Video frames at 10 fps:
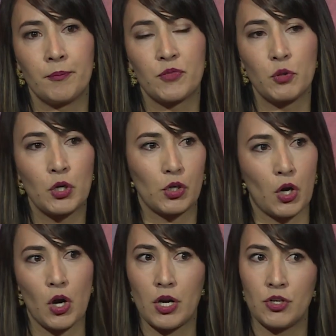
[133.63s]
through her
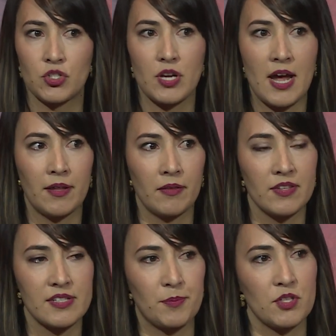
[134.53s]
courage and the
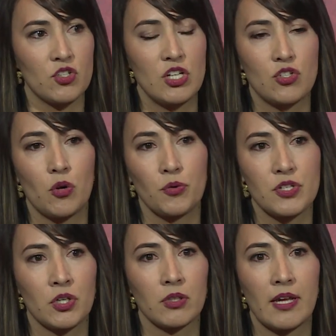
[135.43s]
steps that she chose
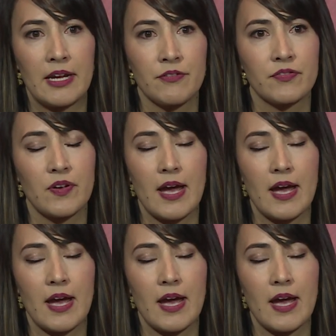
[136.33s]
in her life